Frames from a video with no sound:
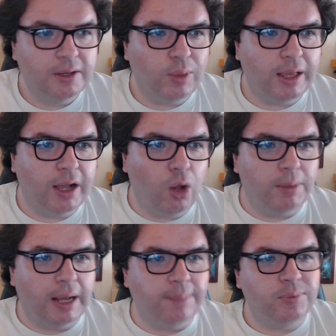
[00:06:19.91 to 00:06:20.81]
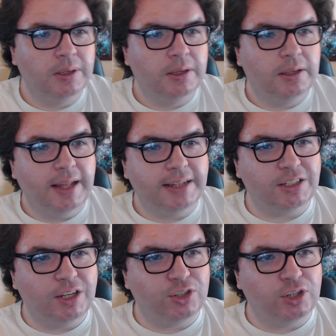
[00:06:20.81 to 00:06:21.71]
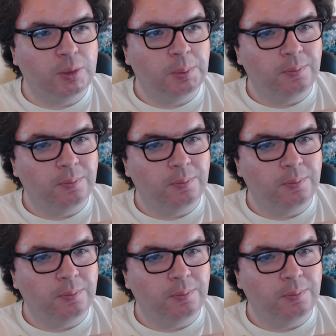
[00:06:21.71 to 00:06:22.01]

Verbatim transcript: Like, oh, I'm, that's another